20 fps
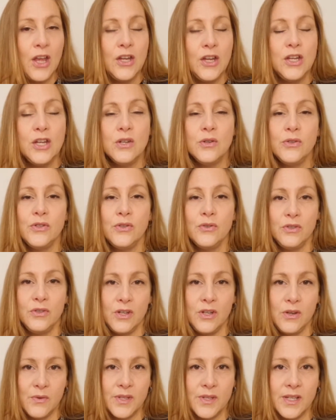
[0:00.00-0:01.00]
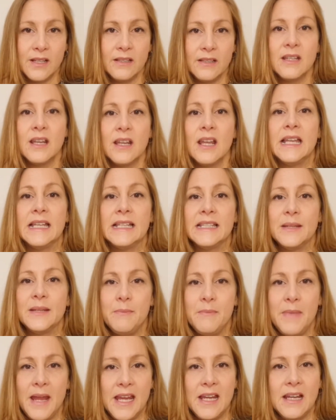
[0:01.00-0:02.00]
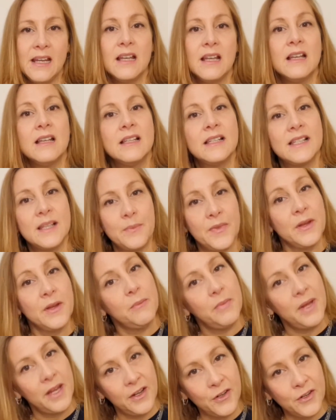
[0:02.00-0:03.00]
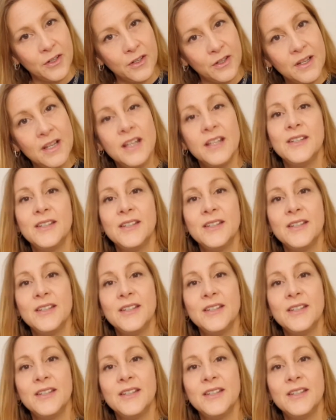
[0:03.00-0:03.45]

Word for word: You should use it to make something bigger,